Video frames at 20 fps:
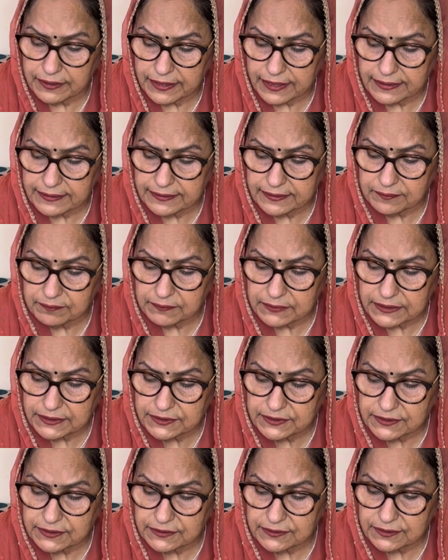and they merge
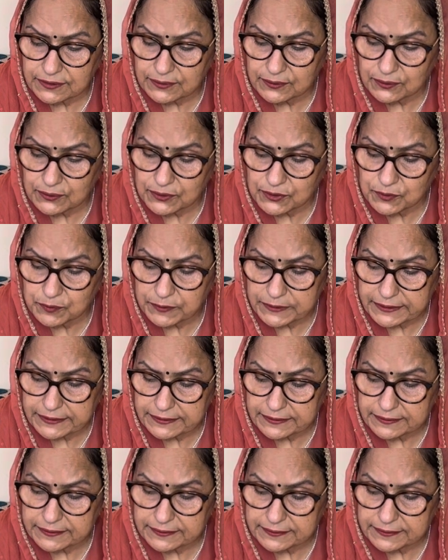in the Guru's being.